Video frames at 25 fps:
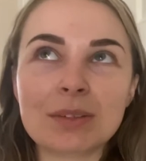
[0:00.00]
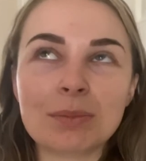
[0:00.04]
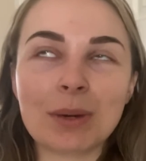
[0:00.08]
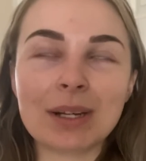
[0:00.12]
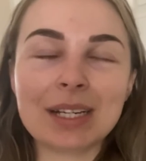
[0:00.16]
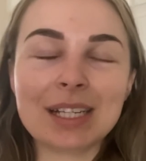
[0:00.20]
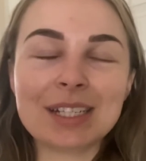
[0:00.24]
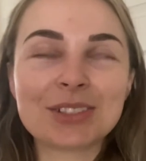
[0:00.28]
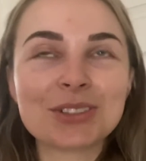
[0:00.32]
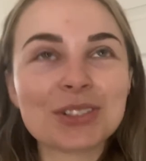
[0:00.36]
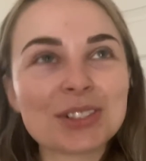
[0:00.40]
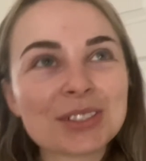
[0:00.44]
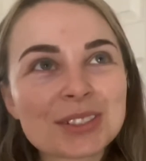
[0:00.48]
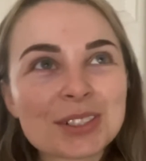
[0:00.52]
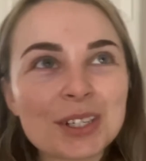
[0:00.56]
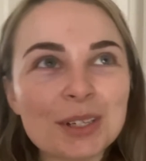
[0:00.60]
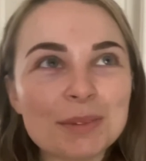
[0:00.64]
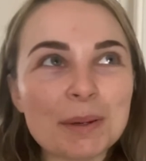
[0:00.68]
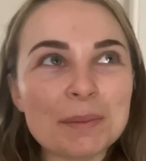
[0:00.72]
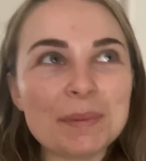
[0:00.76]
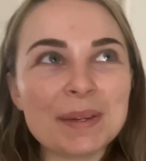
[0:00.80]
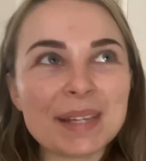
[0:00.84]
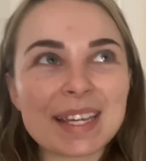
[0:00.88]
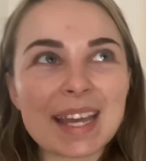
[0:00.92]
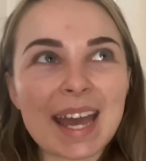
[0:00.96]
when it does come
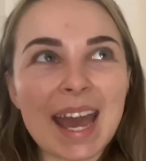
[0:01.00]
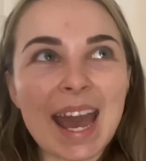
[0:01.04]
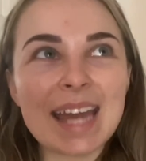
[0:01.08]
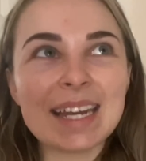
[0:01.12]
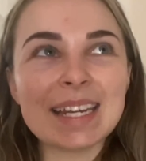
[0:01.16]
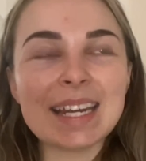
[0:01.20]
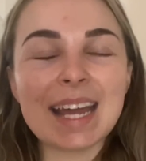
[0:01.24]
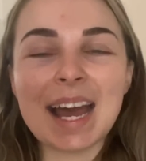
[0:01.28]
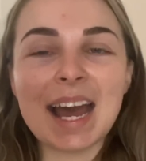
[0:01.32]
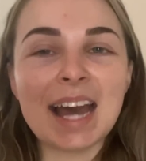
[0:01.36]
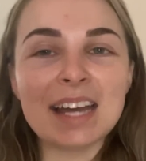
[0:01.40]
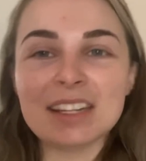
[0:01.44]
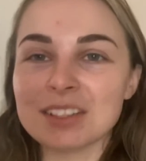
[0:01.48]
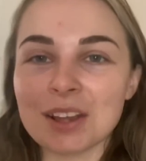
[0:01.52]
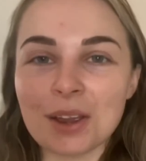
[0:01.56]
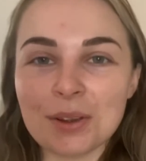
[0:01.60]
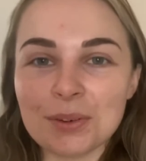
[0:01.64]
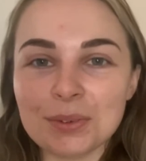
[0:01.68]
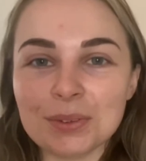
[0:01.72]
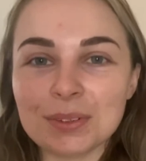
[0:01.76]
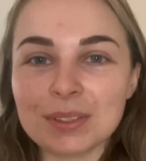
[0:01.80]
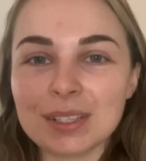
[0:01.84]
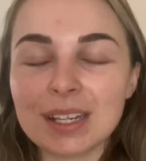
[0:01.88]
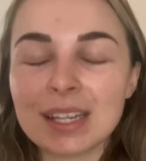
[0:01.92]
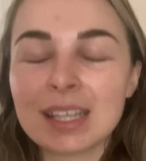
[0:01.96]
up again, I
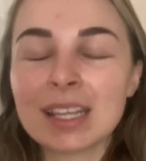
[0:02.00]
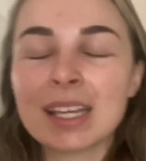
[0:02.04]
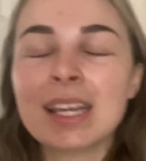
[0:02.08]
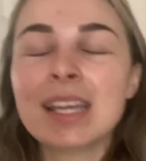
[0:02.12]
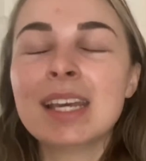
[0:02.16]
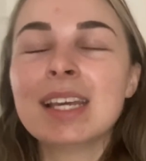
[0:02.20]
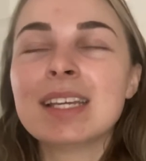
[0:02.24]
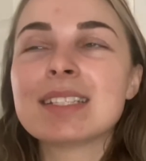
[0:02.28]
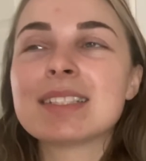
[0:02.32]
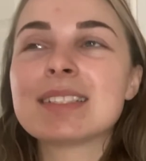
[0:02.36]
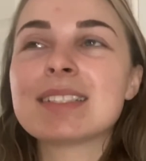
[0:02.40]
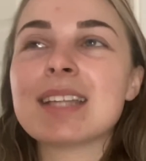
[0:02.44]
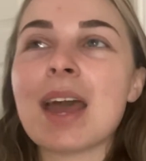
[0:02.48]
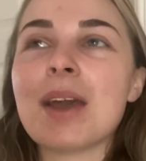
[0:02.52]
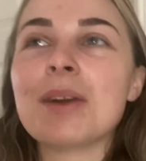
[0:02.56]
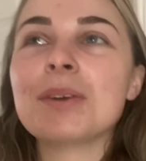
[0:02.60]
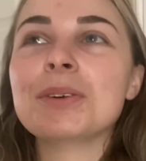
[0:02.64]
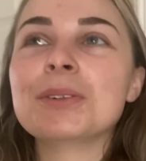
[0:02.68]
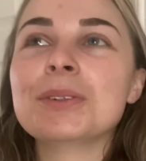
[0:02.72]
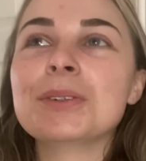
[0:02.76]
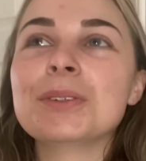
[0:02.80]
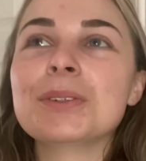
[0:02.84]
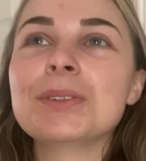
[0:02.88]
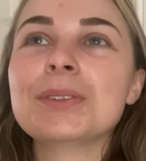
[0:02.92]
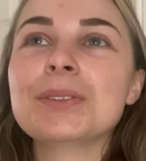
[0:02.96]
don't.
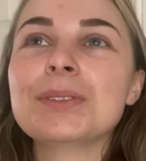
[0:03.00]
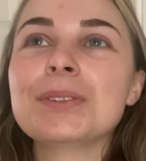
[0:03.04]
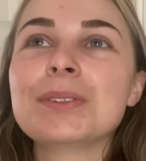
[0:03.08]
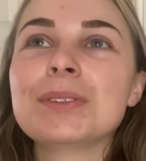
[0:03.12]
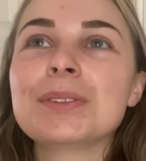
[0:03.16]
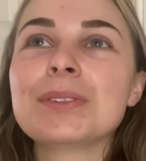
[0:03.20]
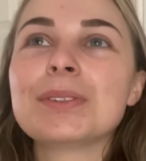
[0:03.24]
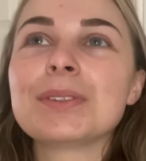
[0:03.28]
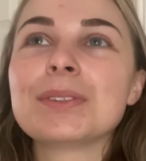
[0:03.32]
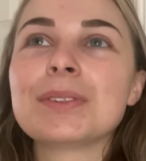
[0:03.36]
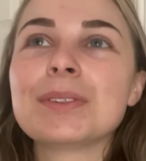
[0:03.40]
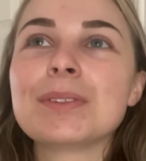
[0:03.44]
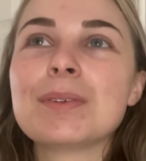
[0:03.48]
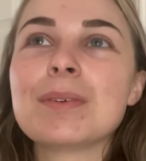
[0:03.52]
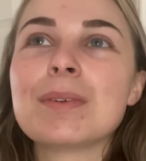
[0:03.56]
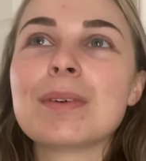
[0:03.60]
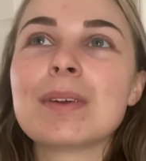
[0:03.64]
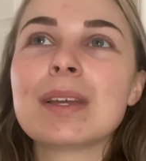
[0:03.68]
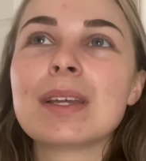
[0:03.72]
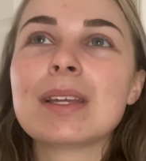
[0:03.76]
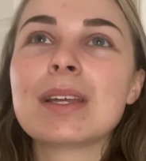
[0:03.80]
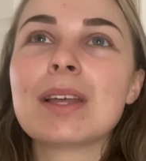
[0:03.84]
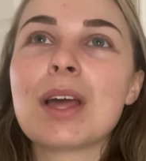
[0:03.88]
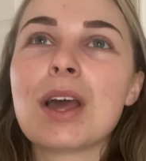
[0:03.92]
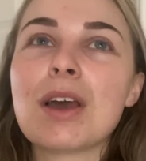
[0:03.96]
So
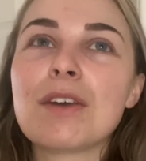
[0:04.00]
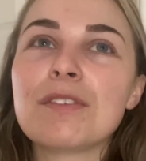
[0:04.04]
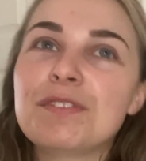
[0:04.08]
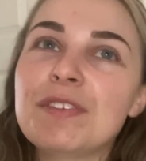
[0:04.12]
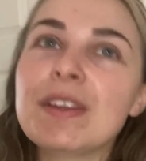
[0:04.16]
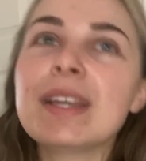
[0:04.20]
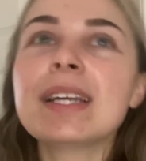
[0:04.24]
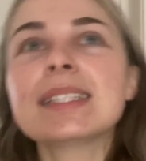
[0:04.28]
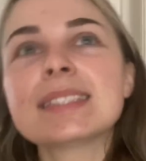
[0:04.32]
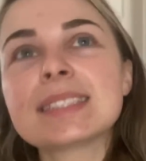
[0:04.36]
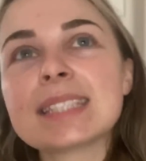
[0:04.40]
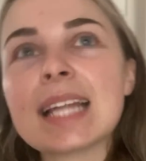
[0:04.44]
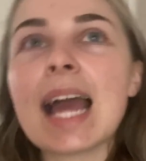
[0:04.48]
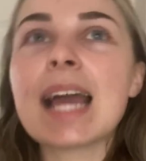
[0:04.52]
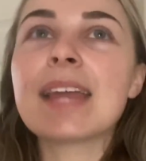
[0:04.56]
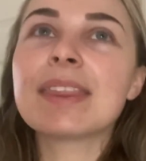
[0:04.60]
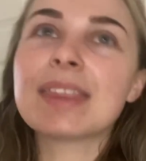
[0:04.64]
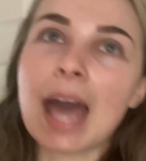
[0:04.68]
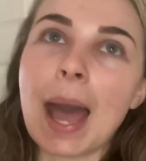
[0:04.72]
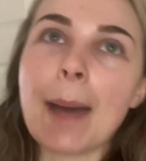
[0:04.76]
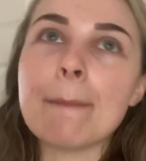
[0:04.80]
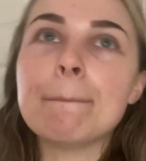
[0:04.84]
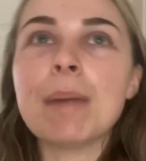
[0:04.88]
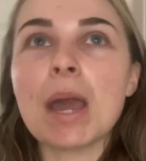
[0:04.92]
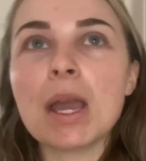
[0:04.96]
things like
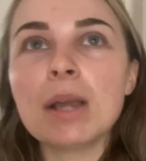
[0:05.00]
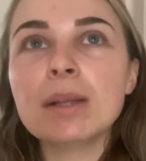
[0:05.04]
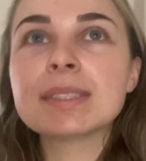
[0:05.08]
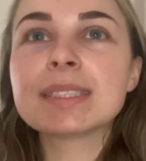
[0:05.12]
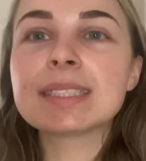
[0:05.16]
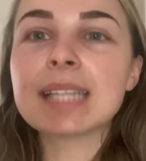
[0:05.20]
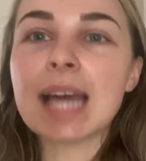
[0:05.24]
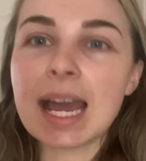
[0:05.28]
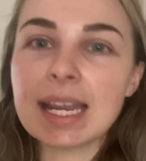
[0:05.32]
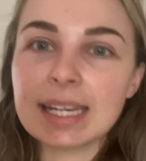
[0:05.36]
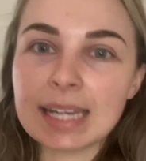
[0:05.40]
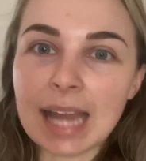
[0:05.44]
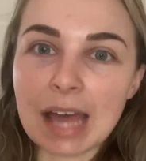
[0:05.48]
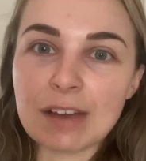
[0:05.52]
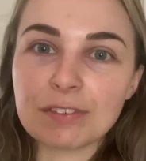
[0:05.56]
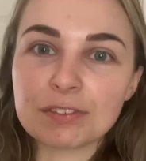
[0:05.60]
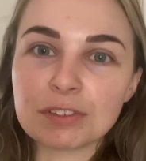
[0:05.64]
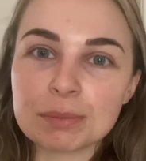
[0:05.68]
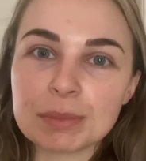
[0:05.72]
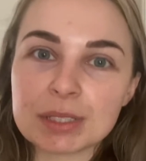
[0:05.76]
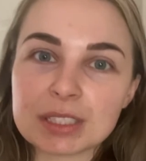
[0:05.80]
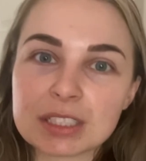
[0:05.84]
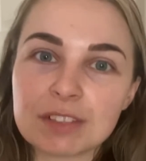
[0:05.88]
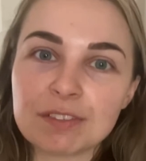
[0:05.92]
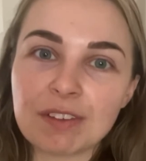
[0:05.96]
that, posts like that
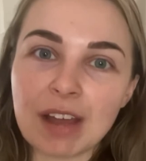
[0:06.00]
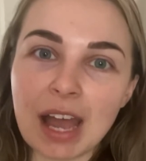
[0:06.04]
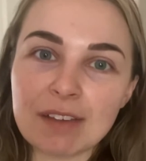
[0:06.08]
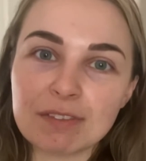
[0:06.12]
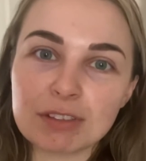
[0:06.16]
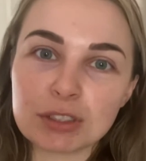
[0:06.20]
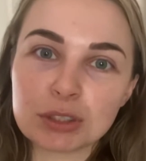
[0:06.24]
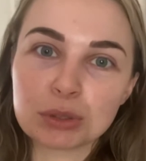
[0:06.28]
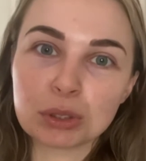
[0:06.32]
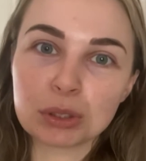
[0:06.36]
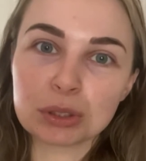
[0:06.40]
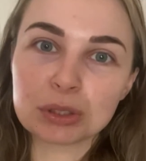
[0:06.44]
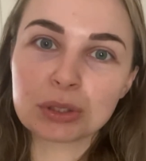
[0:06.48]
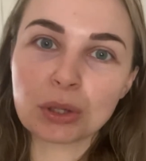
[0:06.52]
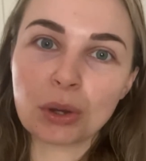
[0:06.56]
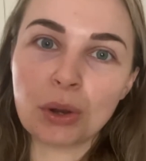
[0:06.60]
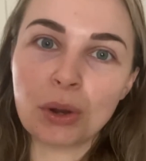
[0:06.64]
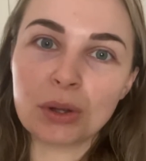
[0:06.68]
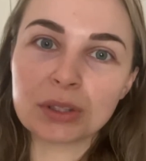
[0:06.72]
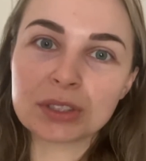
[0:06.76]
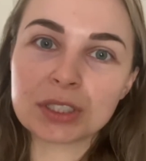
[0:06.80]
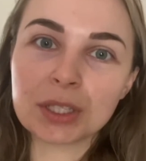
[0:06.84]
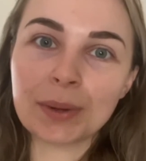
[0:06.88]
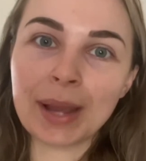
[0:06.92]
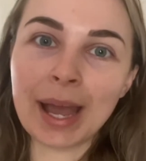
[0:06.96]
from the Survivors Trust
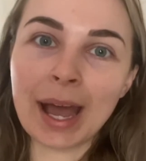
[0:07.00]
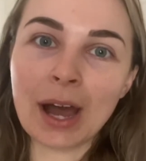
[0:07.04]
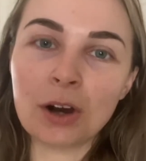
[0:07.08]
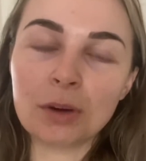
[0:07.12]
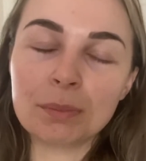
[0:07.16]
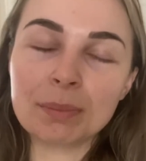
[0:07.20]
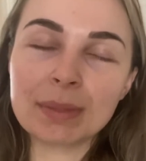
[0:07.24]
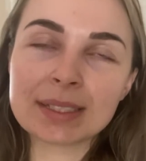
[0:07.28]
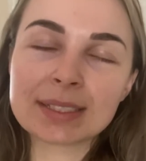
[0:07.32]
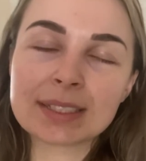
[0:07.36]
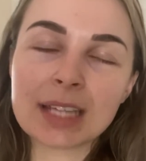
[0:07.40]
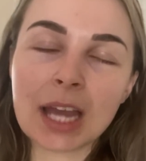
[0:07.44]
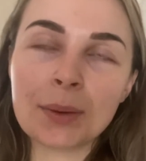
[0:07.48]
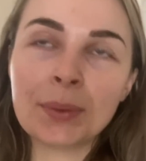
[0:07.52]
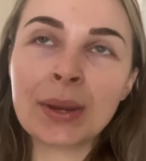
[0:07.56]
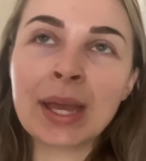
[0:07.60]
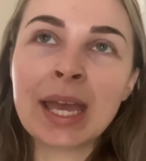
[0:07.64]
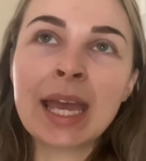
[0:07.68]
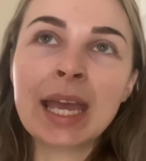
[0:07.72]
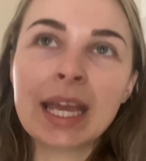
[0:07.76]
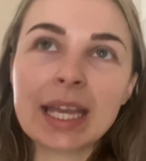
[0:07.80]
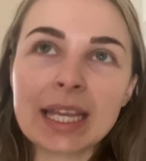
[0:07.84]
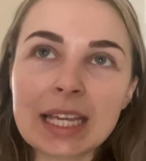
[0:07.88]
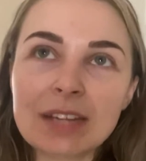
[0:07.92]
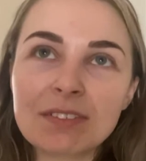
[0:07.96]
also helped me. So
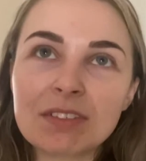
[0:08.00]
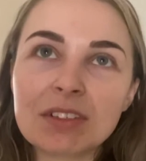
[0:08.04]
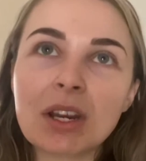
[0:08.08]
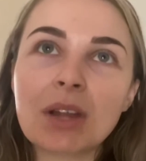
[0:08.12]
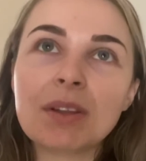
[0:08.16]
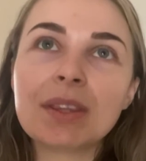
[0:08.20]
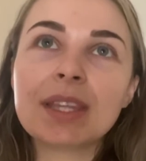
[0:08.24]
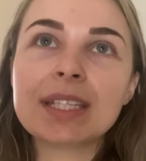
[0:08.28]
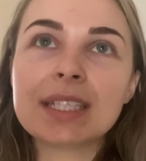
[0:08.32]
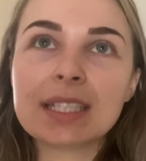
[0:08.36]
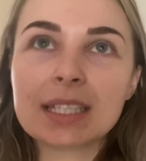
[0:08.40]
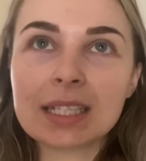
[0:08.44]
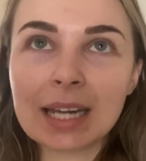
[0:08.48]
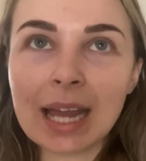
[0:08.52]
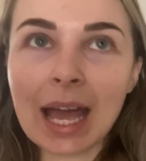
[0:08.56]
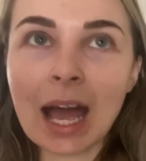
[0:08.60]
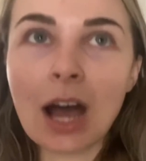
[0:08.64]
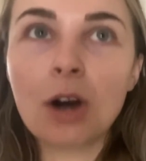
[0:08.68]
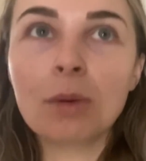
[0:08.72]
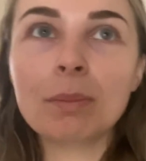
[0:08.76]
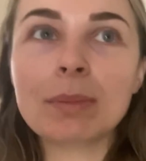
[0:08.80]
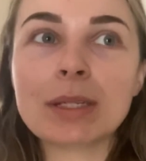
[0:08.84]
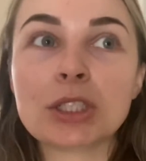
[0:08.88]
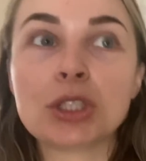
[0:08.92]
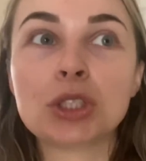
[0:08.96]
even though they didn't
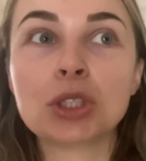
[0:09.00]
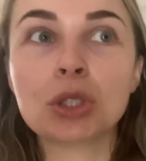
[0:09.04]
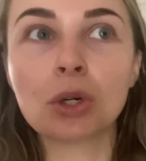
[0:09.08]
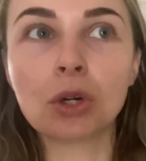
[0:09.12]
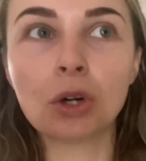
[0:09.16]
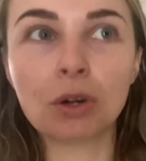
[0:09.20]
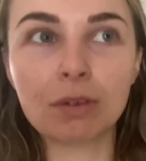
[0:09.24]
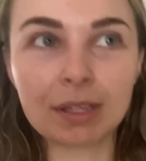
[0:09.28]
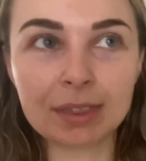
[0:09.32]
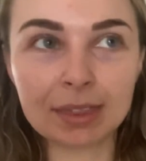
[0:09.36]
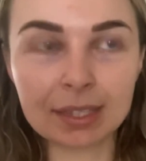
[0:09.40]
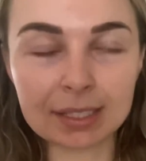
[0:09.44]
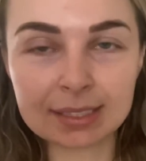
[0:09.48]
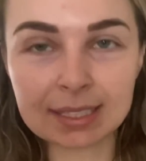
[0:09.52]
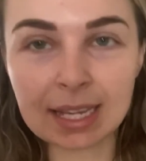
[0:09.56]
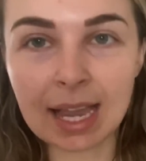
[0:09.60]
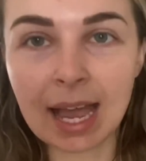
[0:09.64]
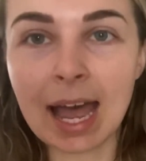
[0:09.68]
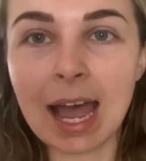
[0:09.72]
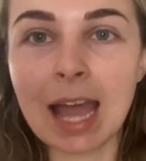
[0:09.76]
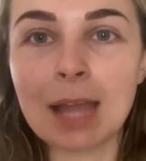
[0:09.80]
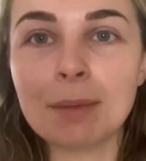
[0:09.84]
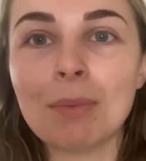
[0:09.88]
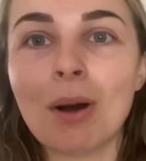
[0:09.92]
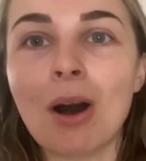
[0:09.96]
help me during the
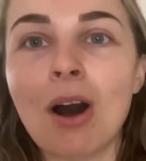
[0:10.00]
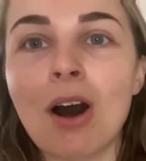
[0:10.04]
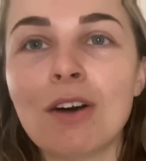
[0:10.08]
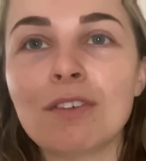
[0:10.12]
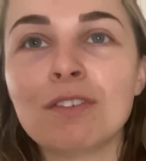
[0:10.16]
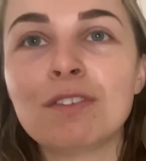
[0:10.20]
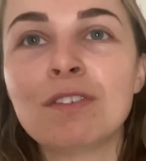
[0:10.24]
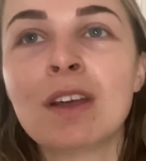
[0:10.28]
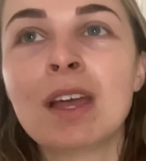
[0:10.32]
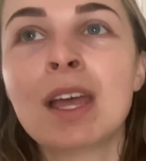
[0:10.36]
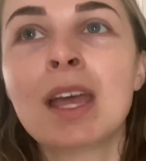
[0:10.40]
time of